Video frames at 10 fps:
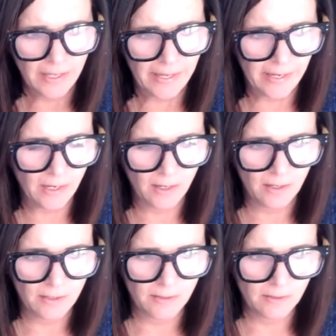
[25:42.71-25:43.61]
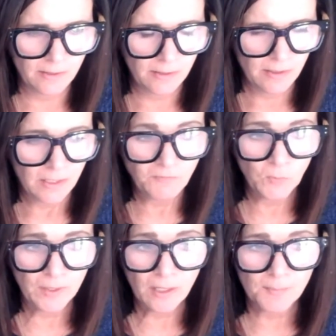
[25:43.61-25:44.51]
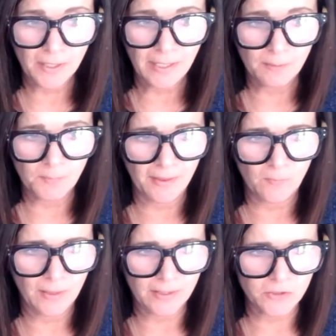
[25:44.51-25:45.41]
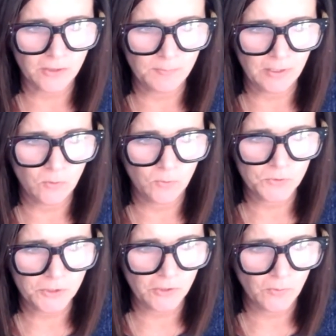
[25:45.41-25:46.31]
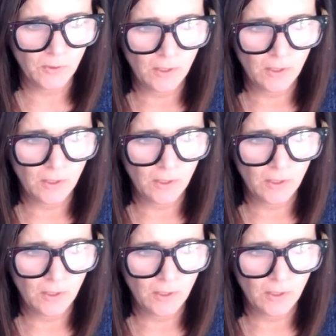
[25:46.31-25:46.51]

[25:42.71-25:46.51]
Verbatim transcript: And if you want to come on camera, that would actually be cool too.